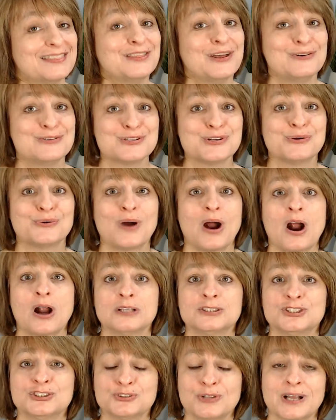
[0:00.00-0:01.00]
Those who
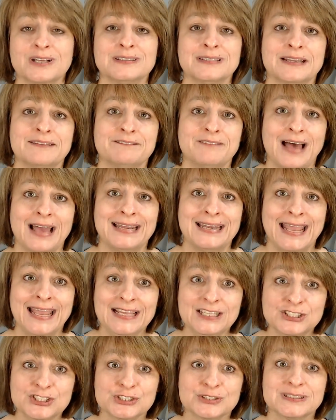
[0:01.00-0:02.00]
are struggling
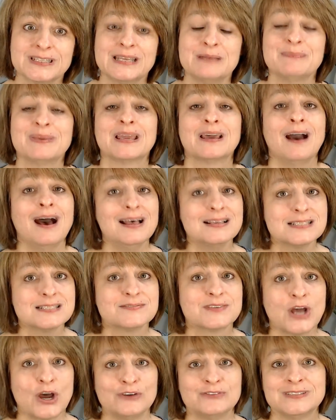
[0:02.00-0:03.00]
financially because
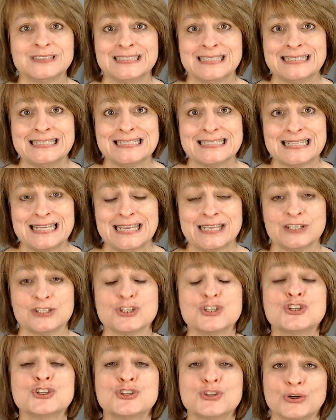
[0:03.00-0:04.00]
of
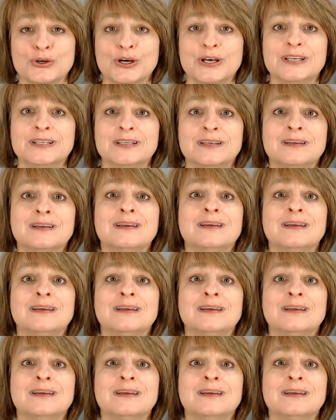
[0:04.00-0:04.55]
COVID-19 should